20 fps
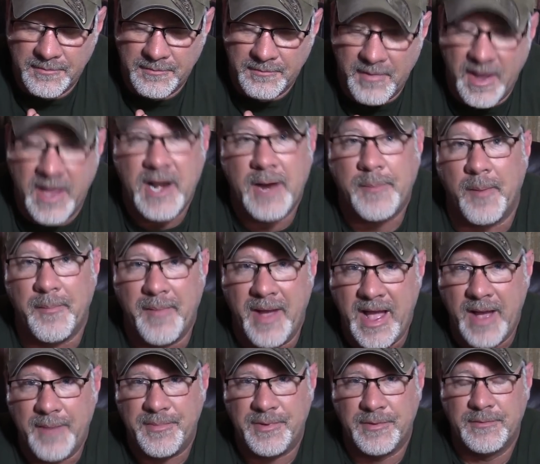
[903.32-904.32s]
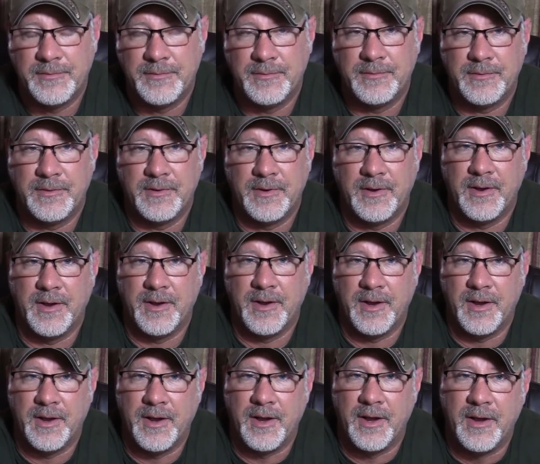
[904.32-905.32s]
made up a map
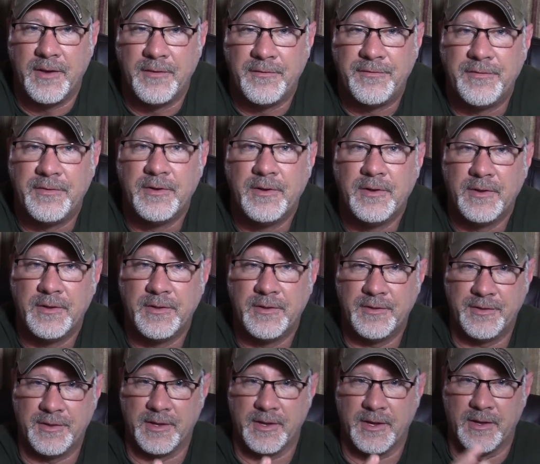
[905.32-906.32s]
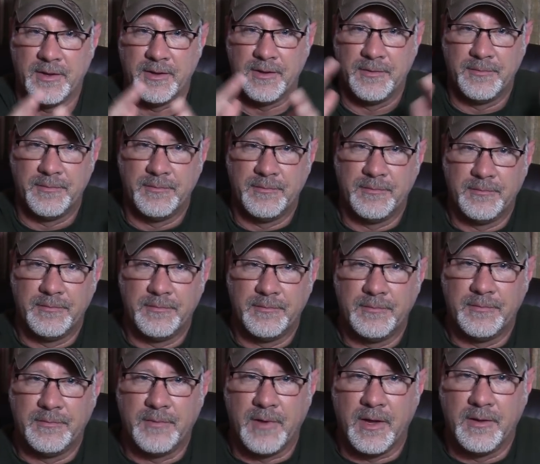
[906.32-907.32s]
of the
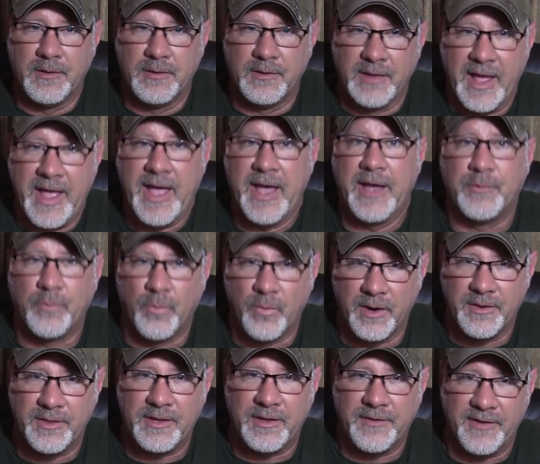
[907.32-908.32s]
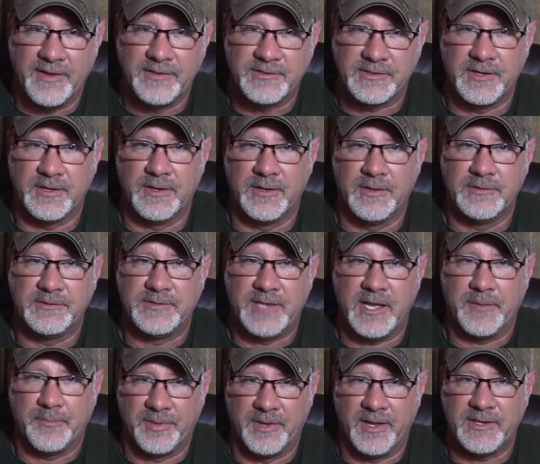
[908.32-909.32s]
land where the event's going to
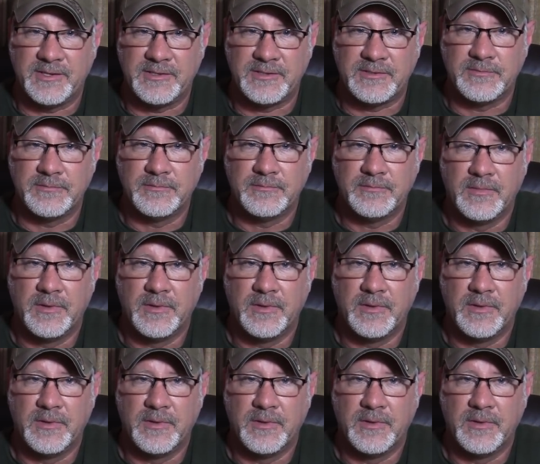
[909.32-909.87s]
take place.